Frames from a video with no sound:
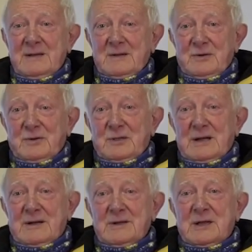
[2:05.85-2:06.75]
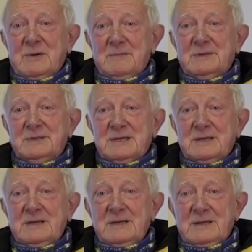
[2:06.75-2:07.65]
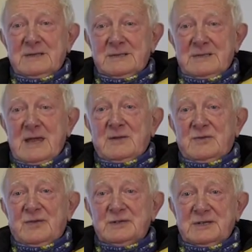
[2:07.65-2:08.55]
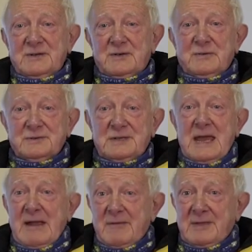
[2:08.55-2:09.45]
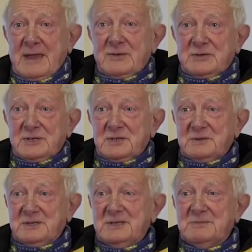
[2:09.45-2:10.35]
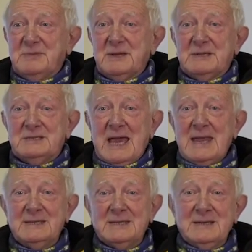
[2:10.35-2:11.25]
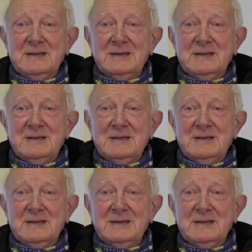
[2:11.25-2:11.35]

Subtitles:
all our equipment to the entrance, and of course there at the entrance was this big tent